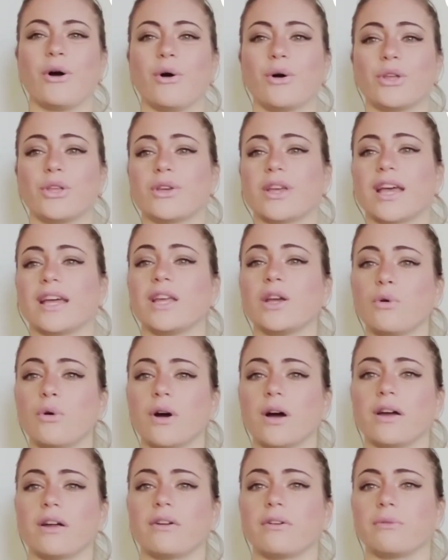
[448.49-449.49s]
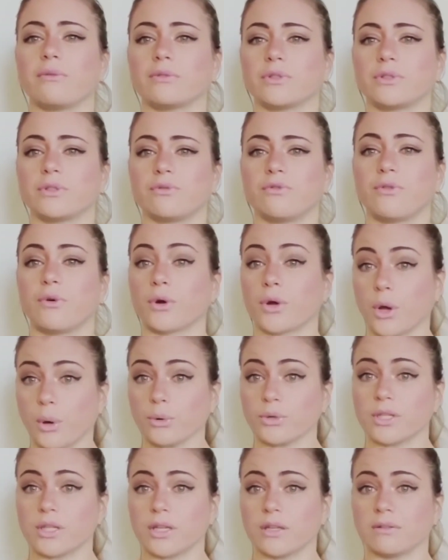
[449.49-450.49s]
or you can inquire for
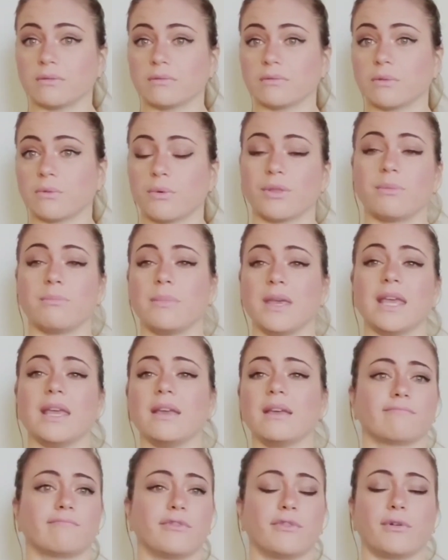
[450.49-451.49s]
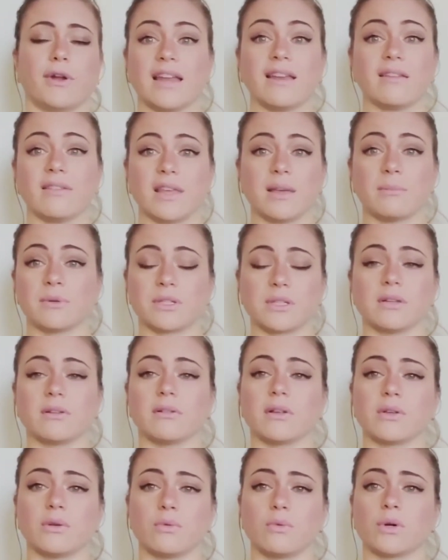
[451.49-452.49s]
coaching with me for anything in
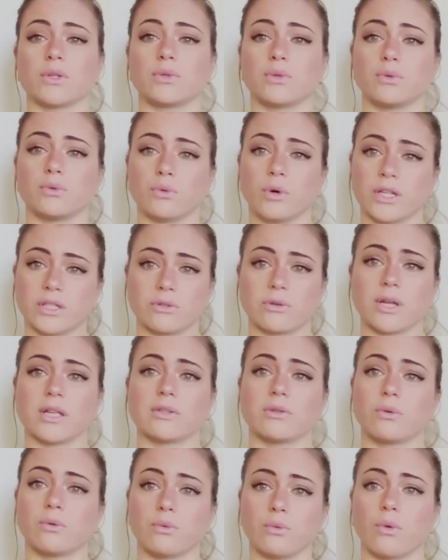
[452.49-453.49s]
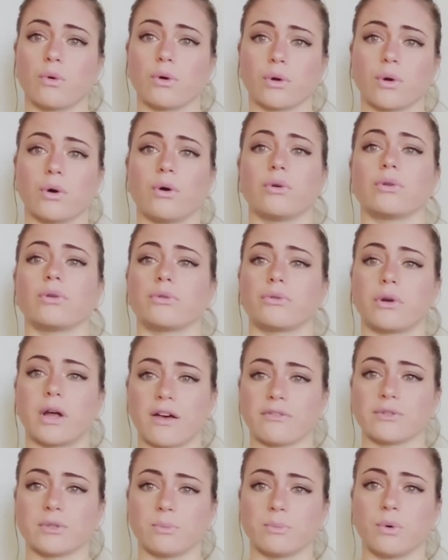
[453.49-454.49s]
particular you want to address or work on or
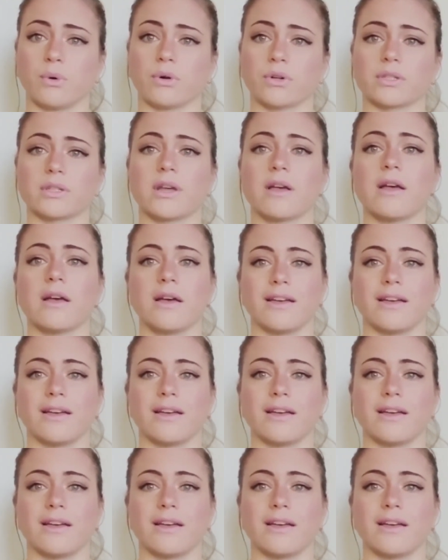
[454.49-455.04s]
have support.